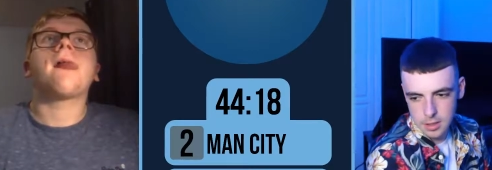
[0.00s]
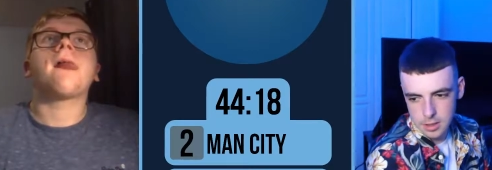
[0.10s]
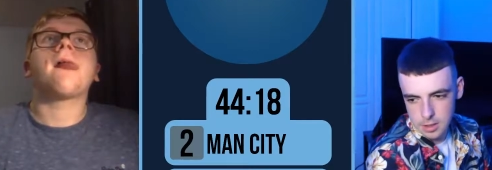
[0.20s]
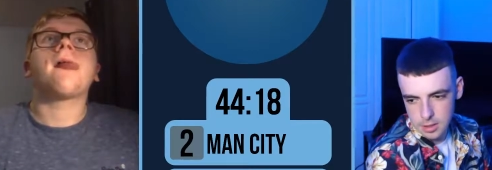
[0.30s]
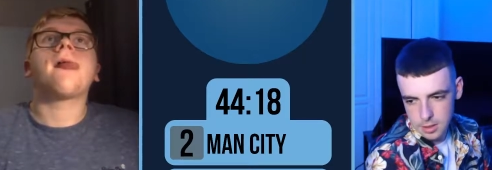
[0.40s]

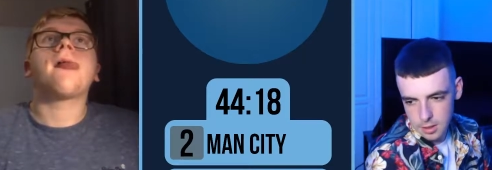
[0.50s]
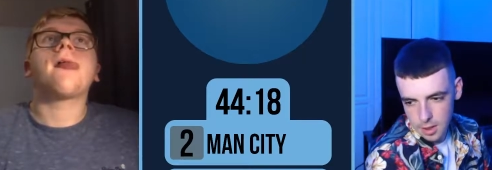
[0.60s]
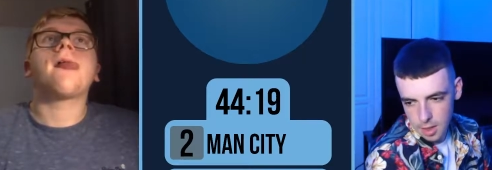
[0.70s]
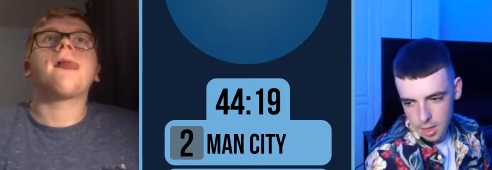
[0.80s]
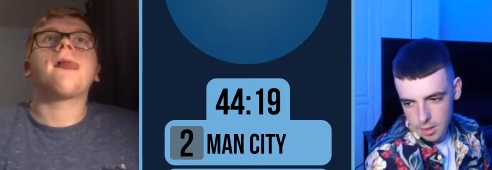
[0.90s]

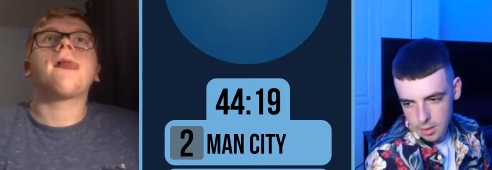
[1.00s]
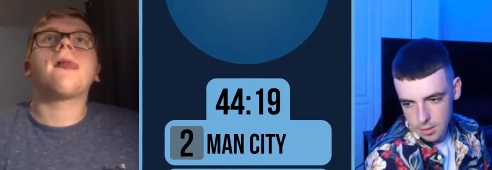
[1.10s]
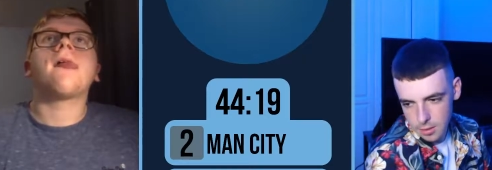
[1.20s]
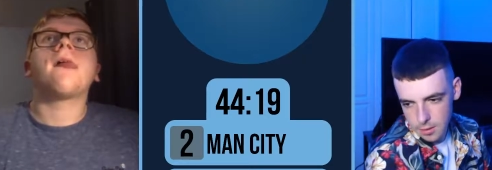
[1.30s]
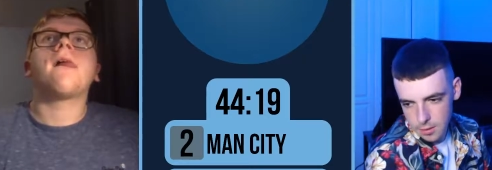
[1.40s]

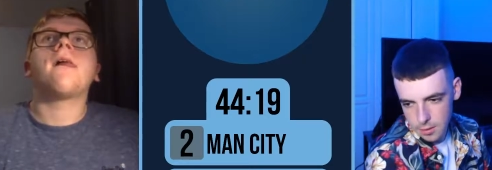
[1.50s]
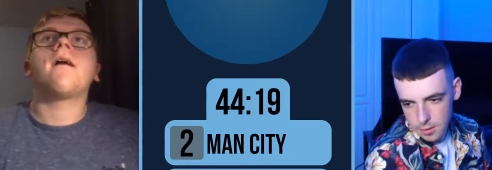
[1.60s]
No one is speaking in this clip.